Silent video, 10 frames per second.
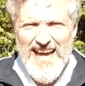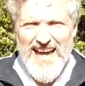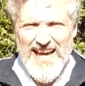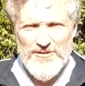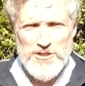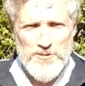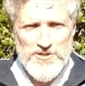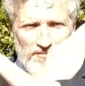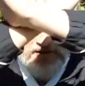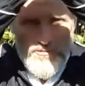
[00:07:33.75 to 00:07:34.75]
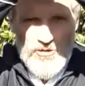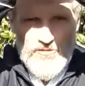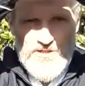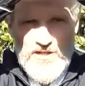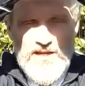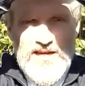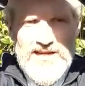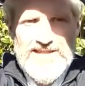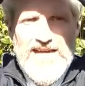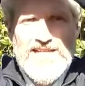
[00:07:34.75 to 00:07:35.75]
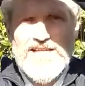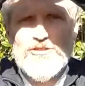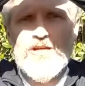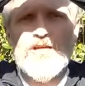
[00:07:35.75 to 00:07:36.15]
and the specific move is a Godan